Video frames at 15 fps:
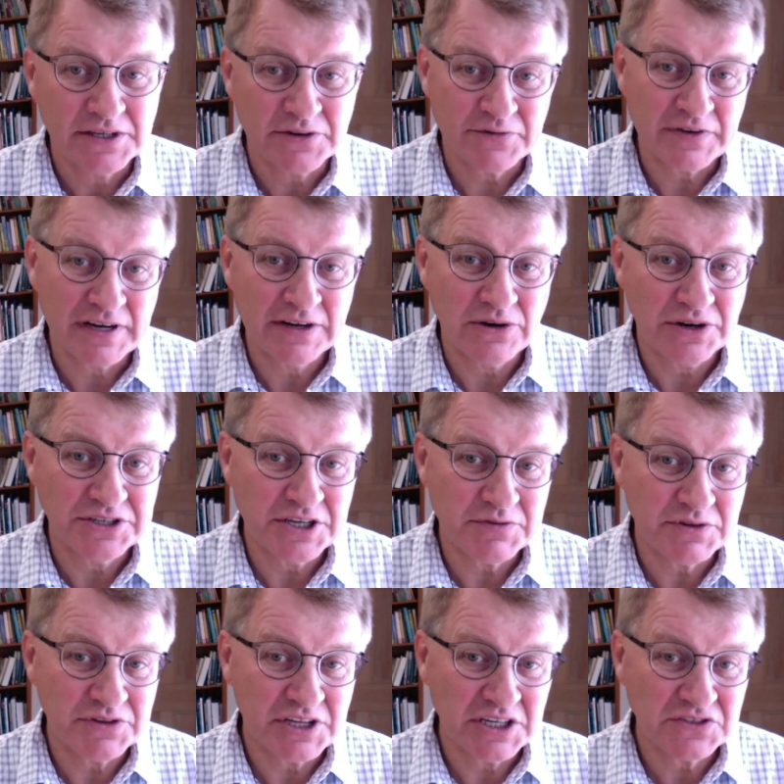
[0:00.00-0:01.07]
fungi,
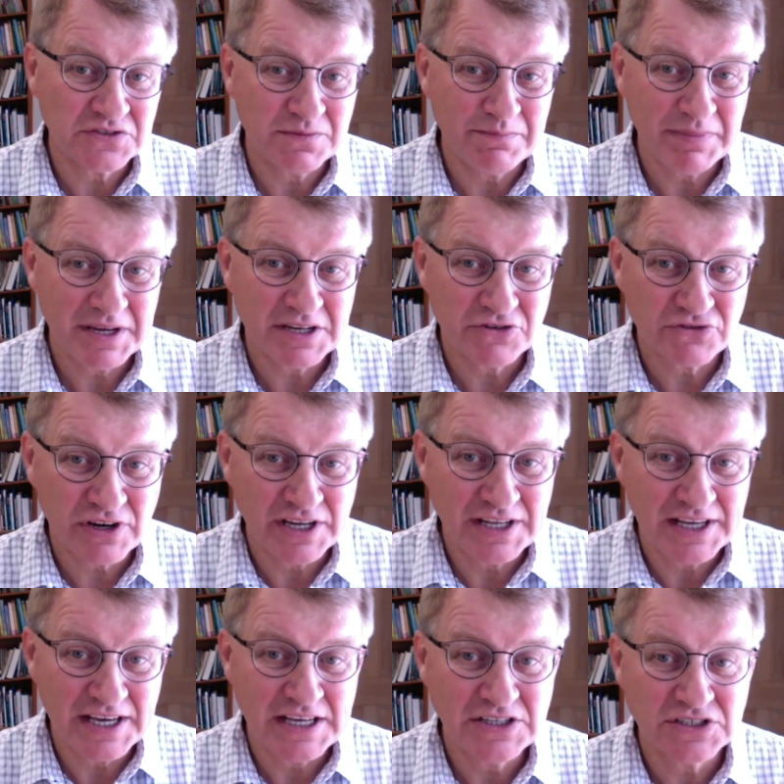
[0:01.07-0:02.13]
different things from
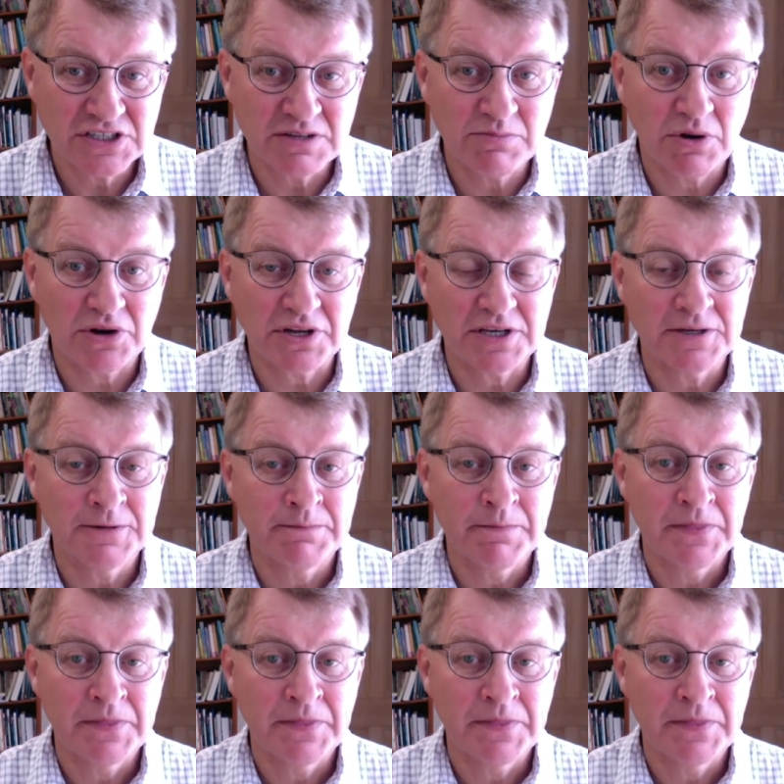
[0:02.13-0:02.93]
penetrating into the body